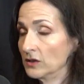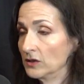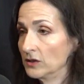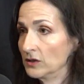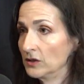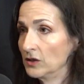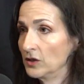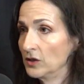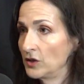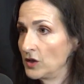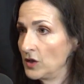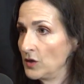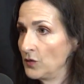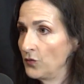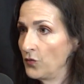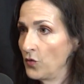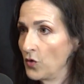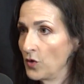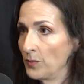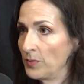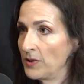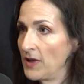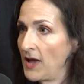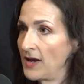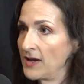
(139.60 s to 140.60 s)
looking for
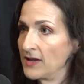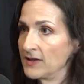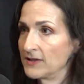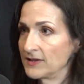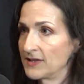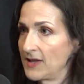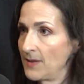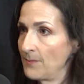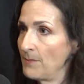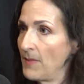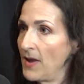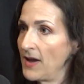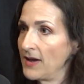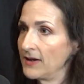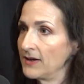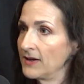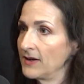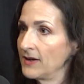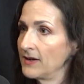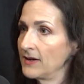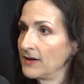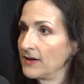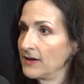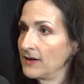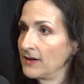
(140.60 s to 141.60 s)
planets that might
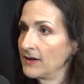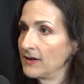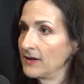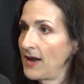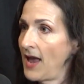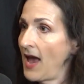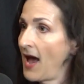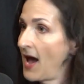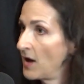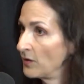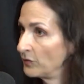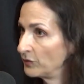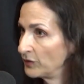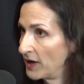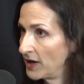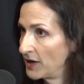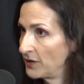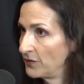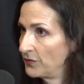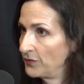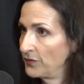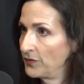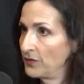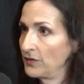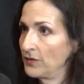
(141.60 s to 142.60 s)
have
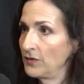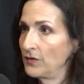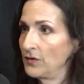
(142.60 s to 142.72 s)
life